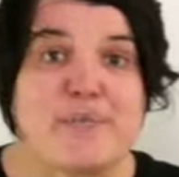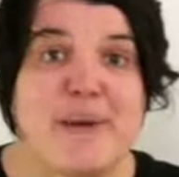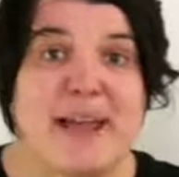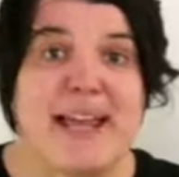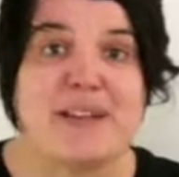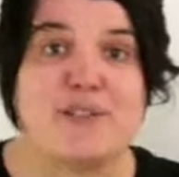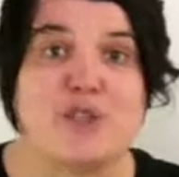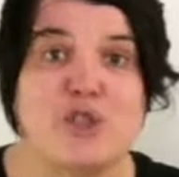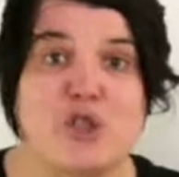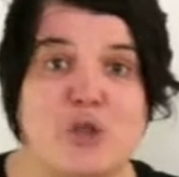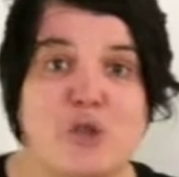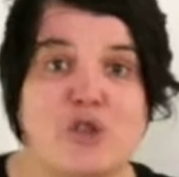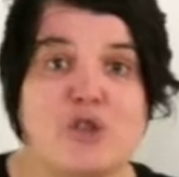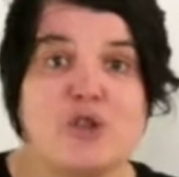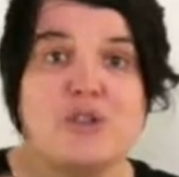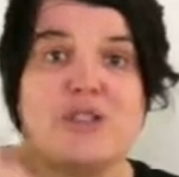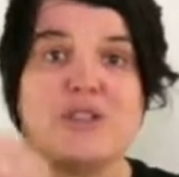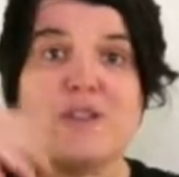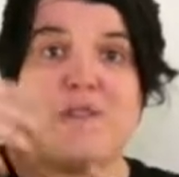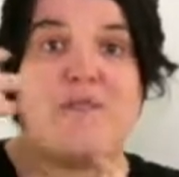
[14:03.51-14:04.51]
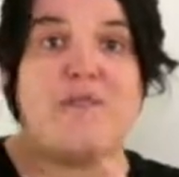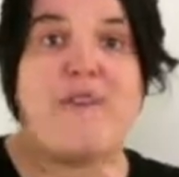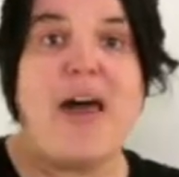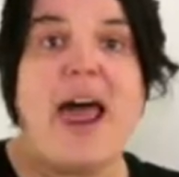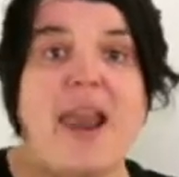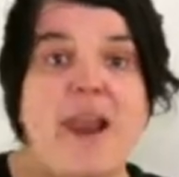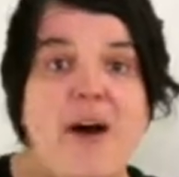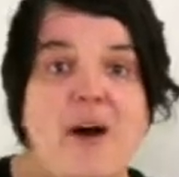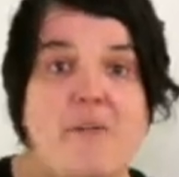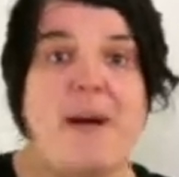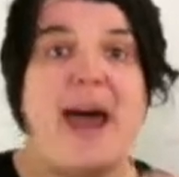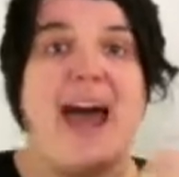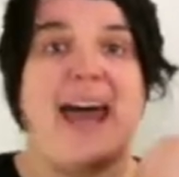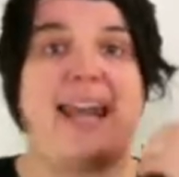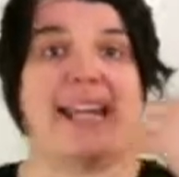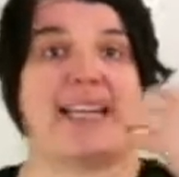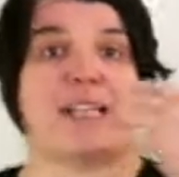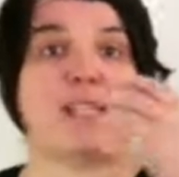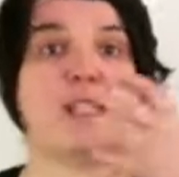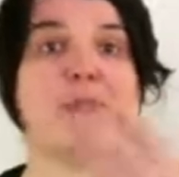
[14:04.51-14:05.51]
means you should develop
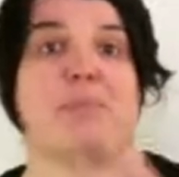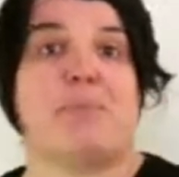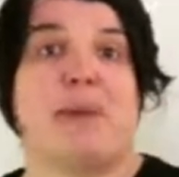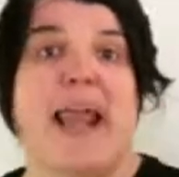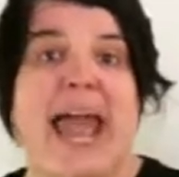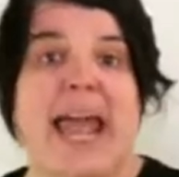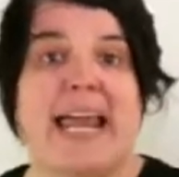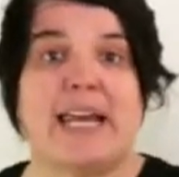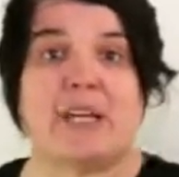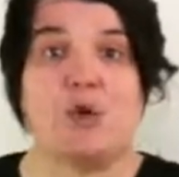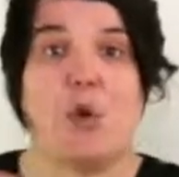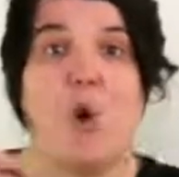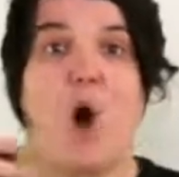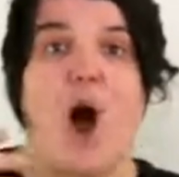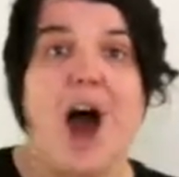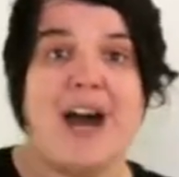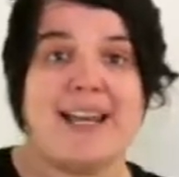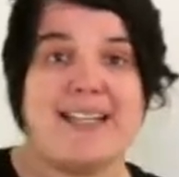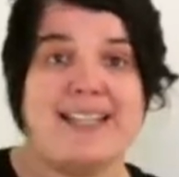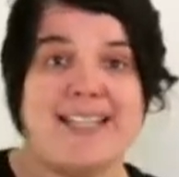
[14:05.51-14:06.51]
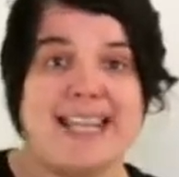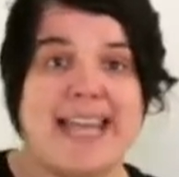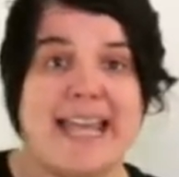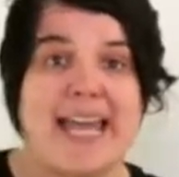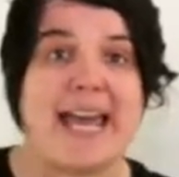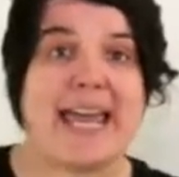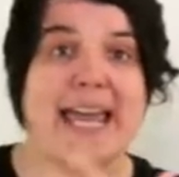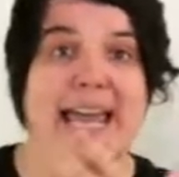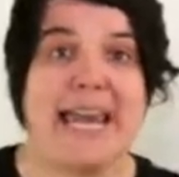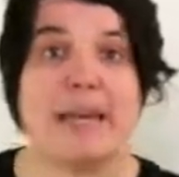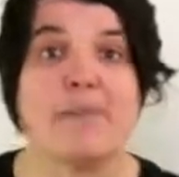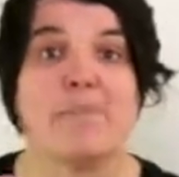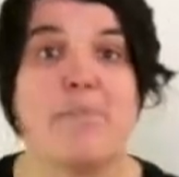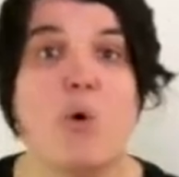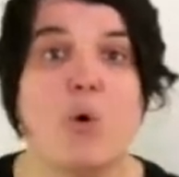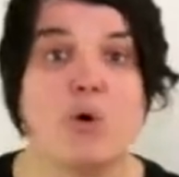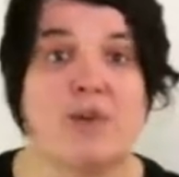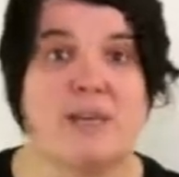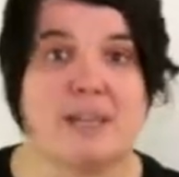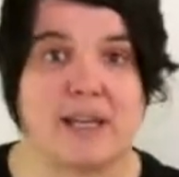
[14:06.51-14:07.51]
and explain your idea in
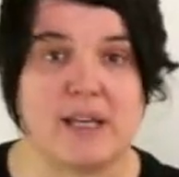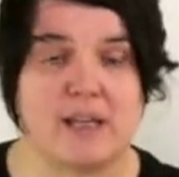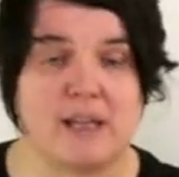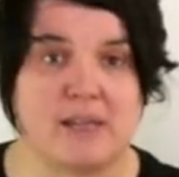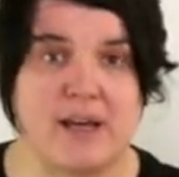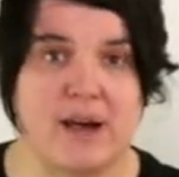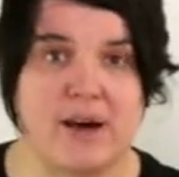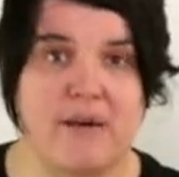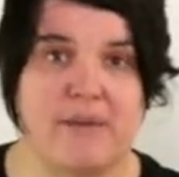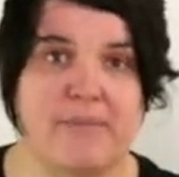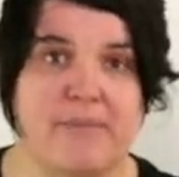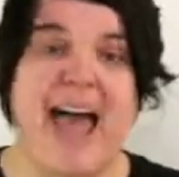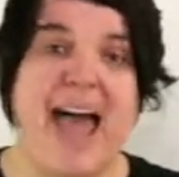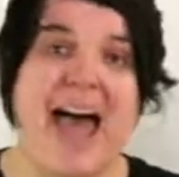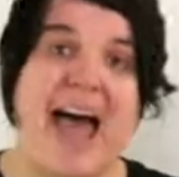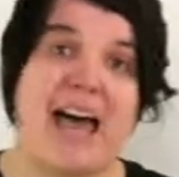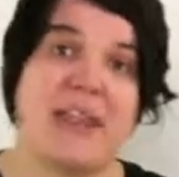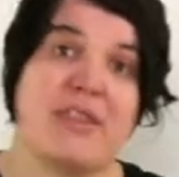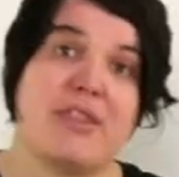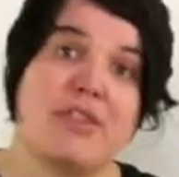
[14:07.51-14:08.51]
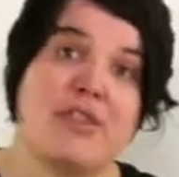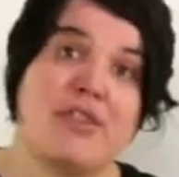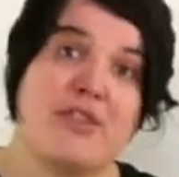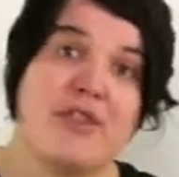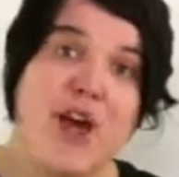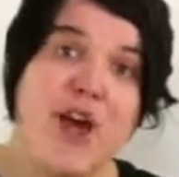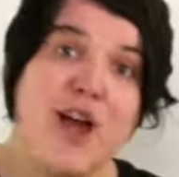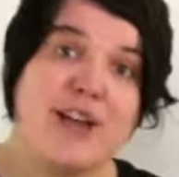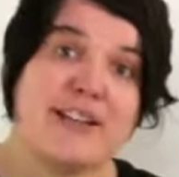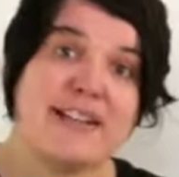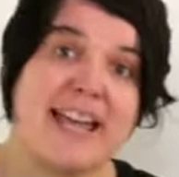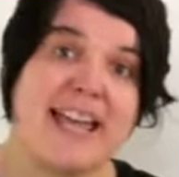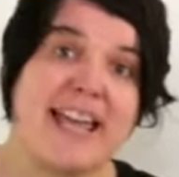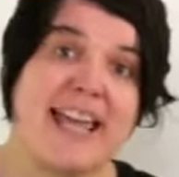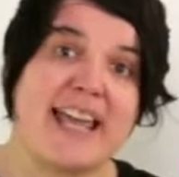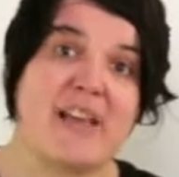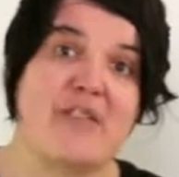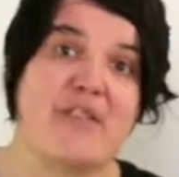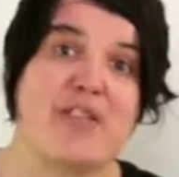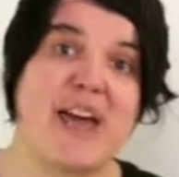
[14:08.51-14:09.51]
more detail. And
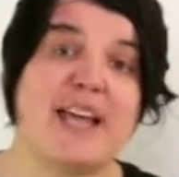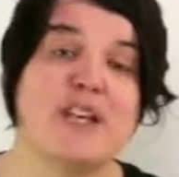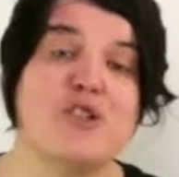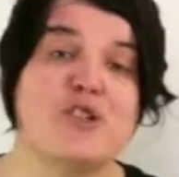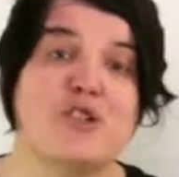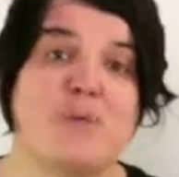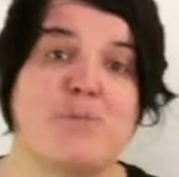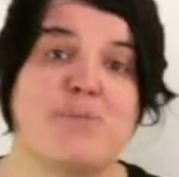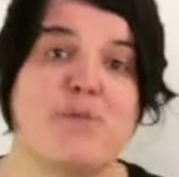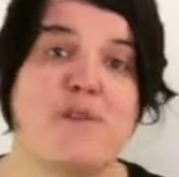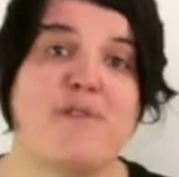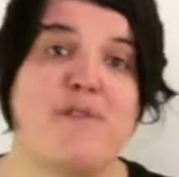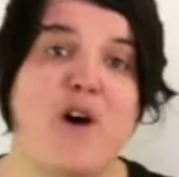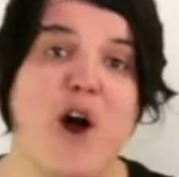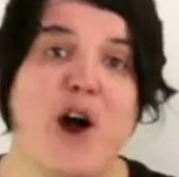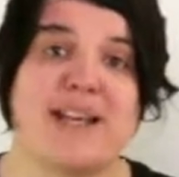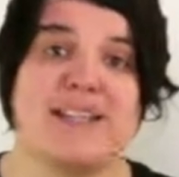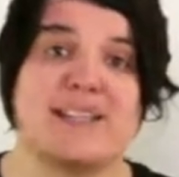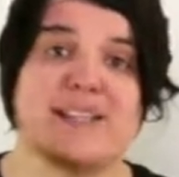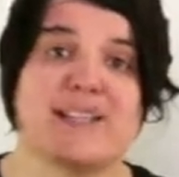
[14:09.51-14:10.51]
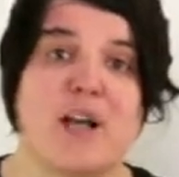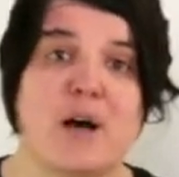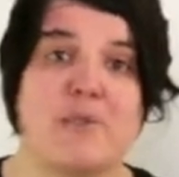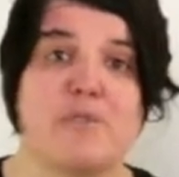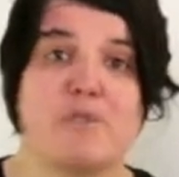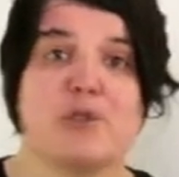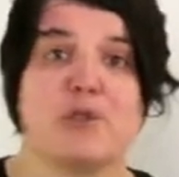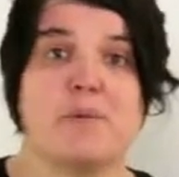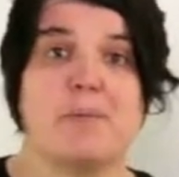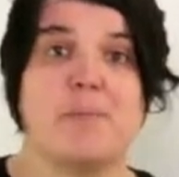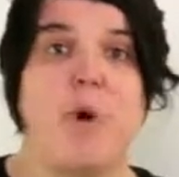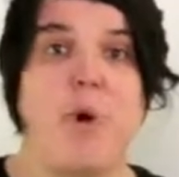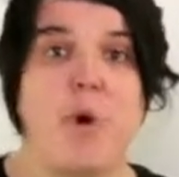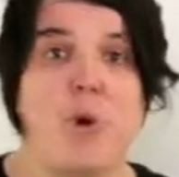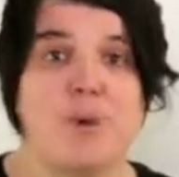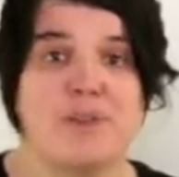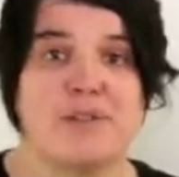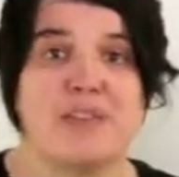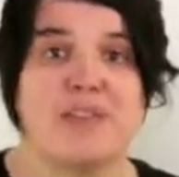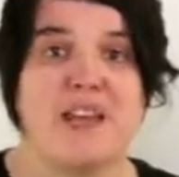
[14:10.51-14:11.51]
thirdly, they should provide some
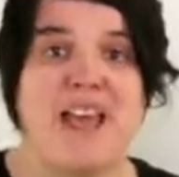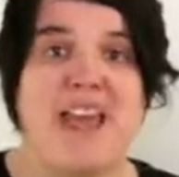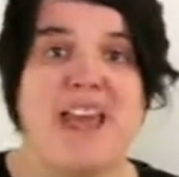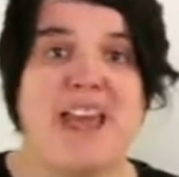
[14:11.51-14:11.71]
support.